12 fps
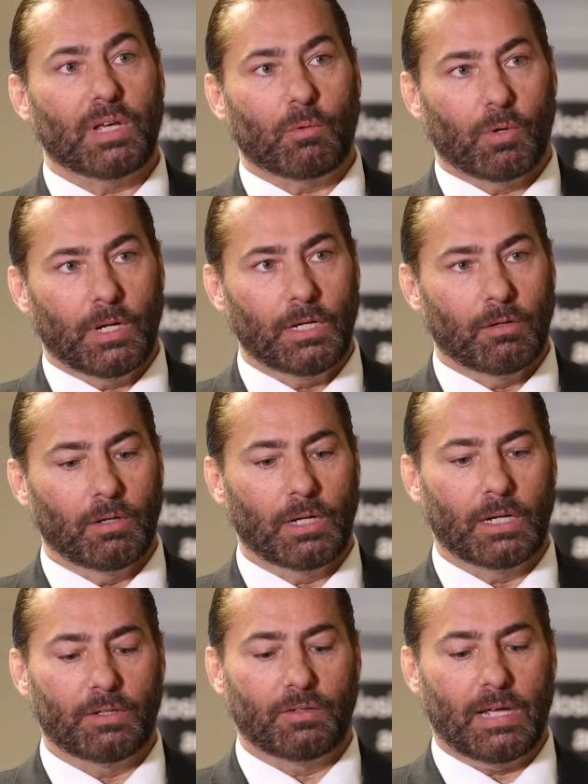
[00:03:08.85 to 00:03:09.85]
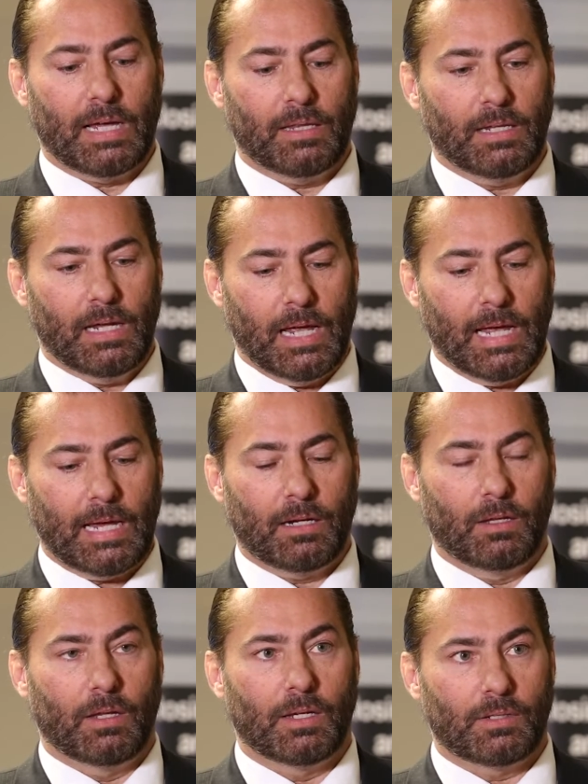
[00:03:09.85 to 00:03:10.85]
that we're hearing is that the
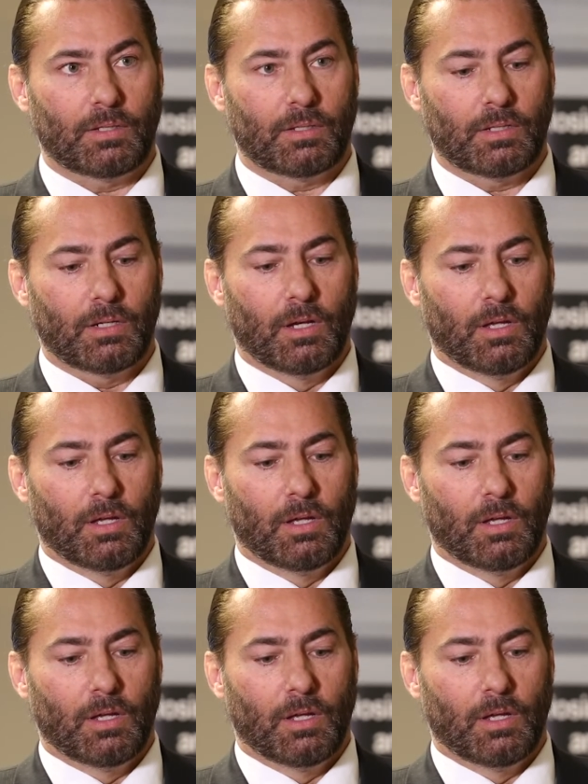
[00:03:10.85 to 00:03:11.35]
analysts,